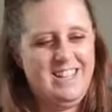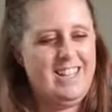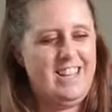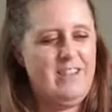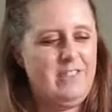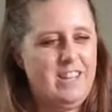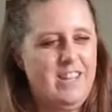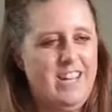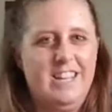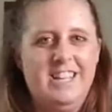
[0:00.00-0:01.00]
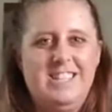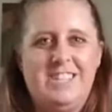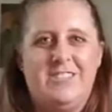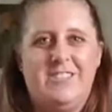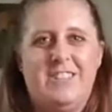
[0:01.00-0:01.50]
everything. It's
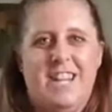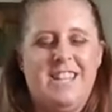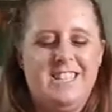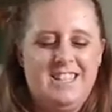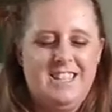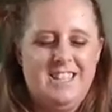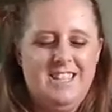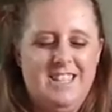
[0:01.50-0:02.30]
so nice.